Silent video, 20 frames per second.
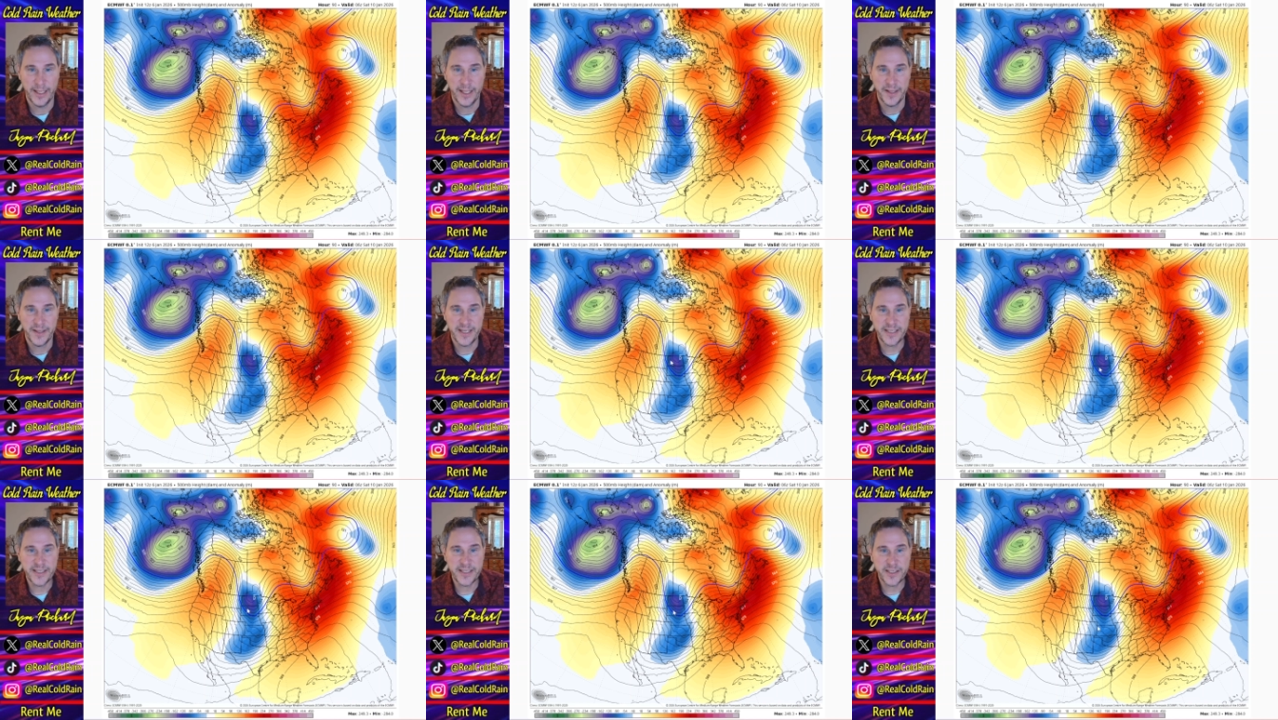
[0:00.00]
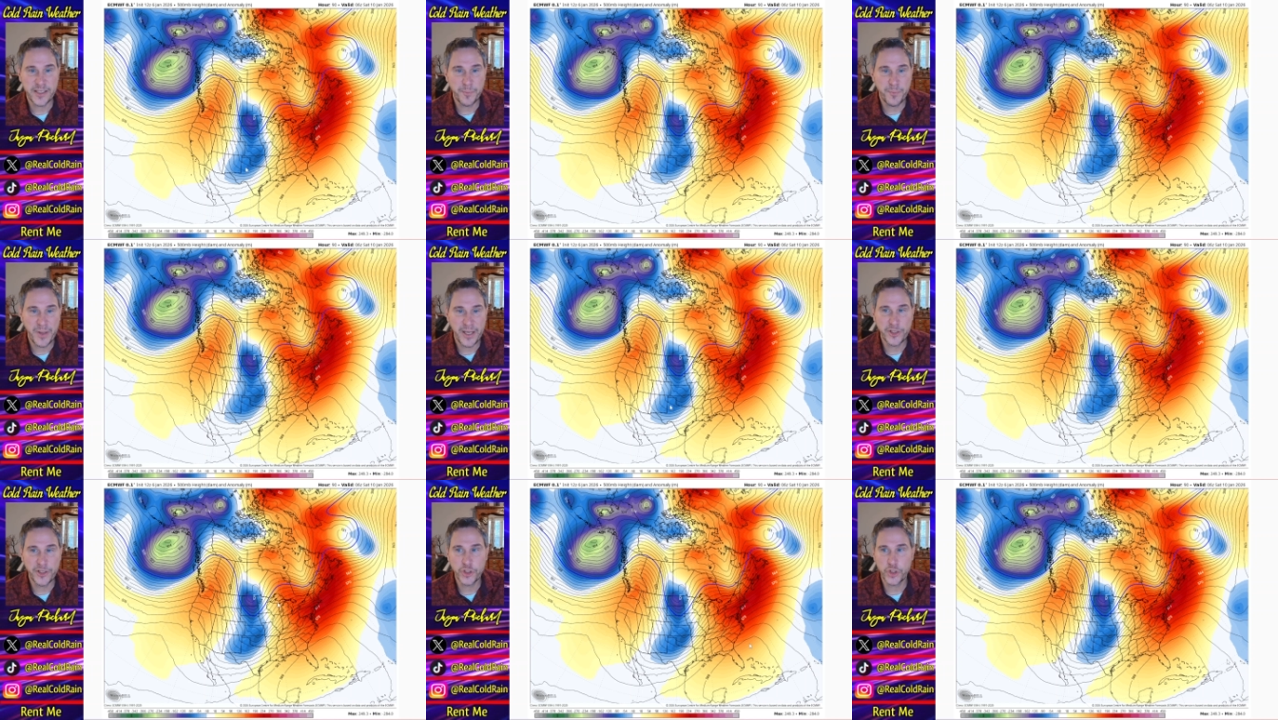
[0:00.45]
This is a
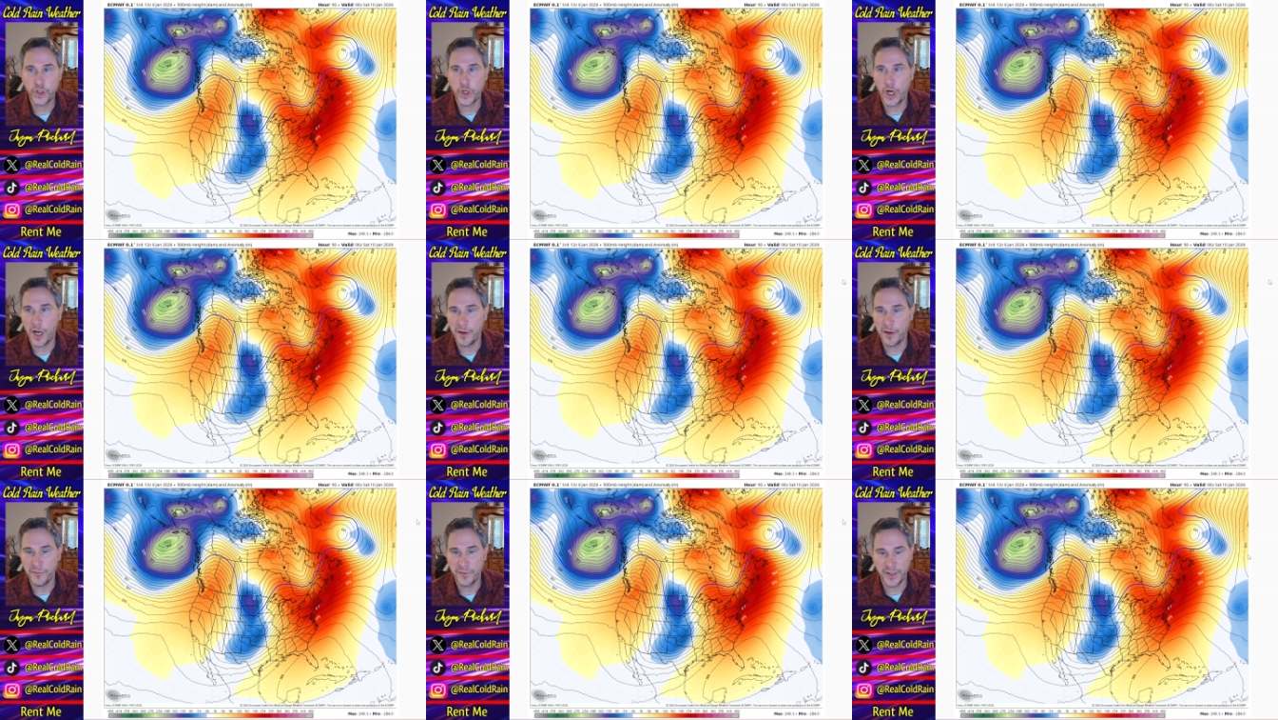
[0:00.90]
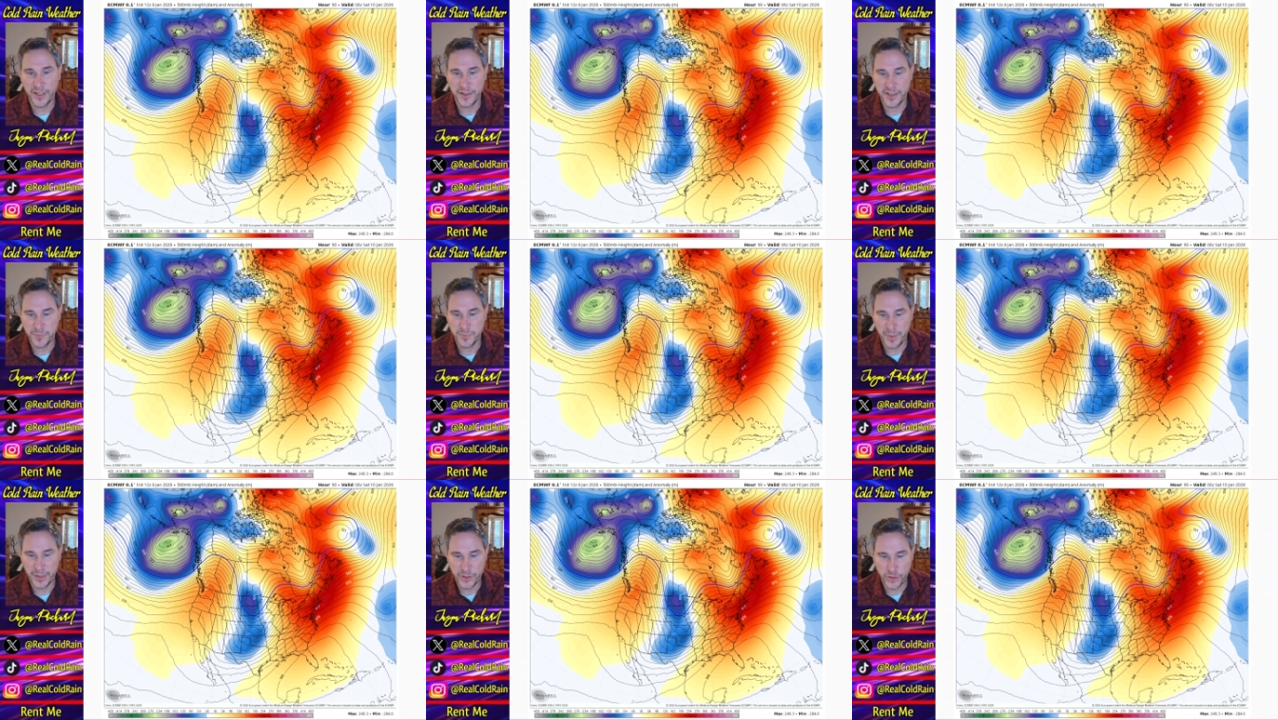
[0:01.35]
big trough. Look at this
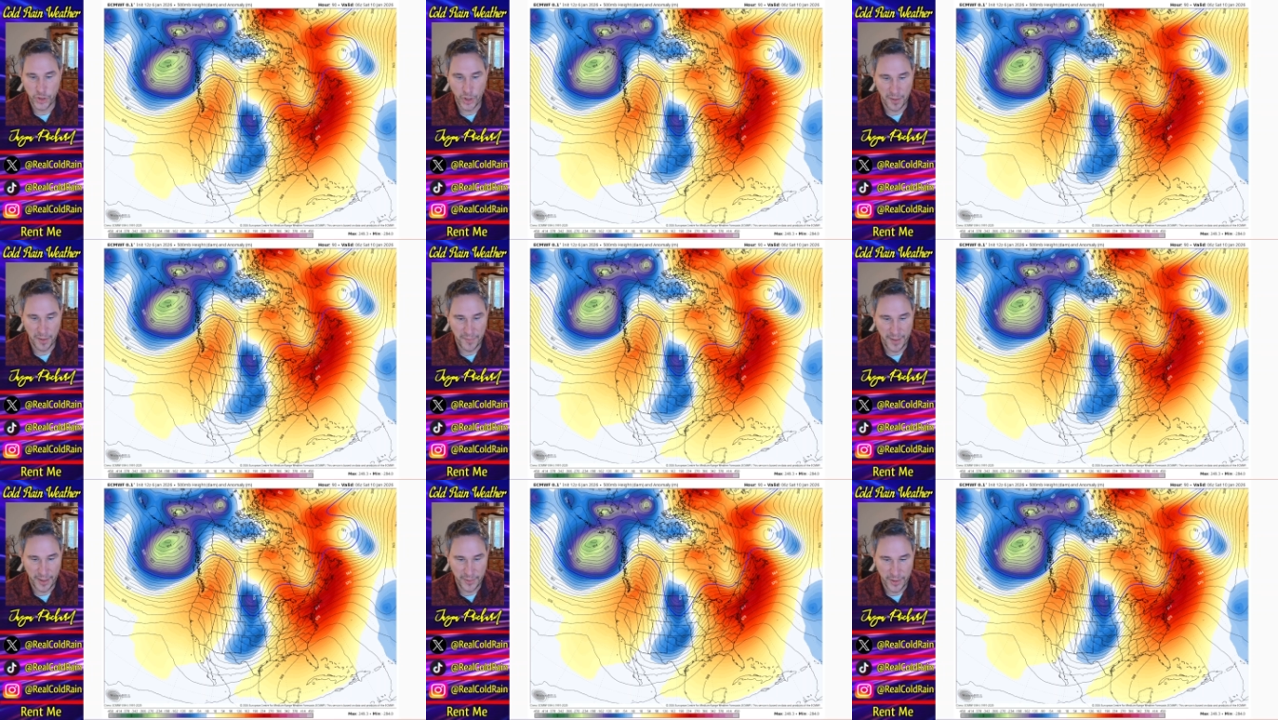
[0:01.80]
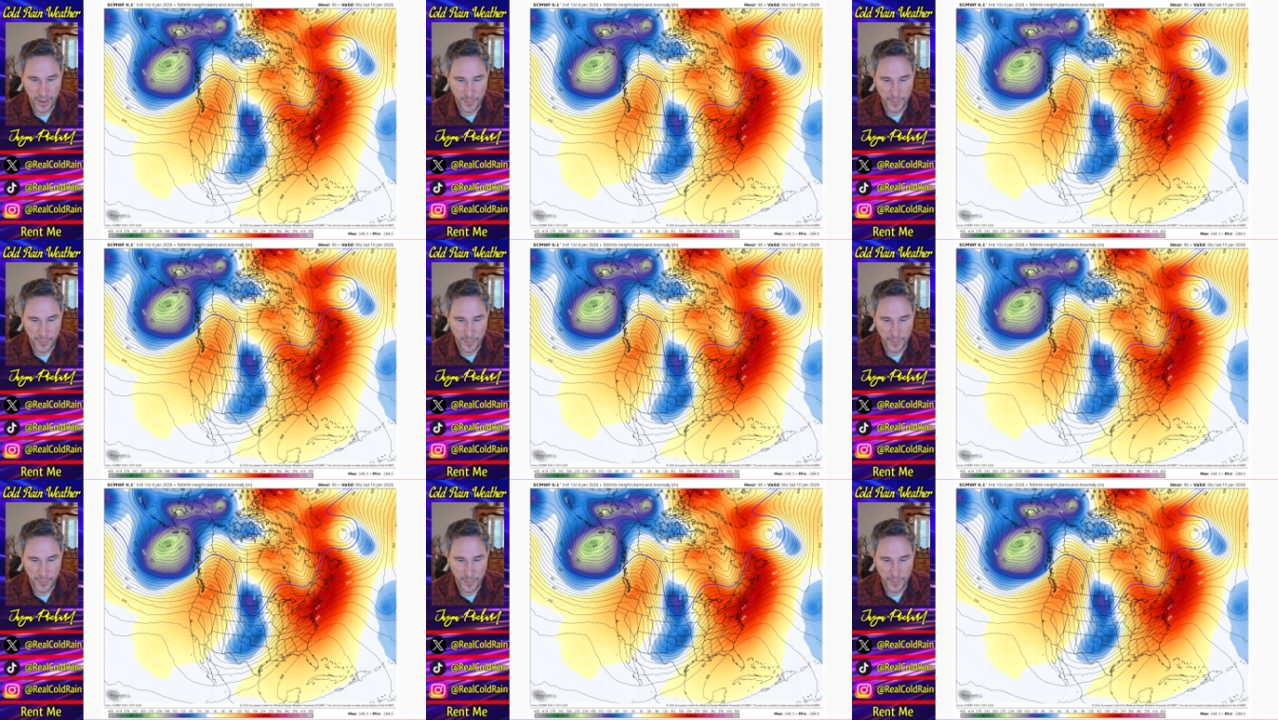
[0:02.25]
big trough out here.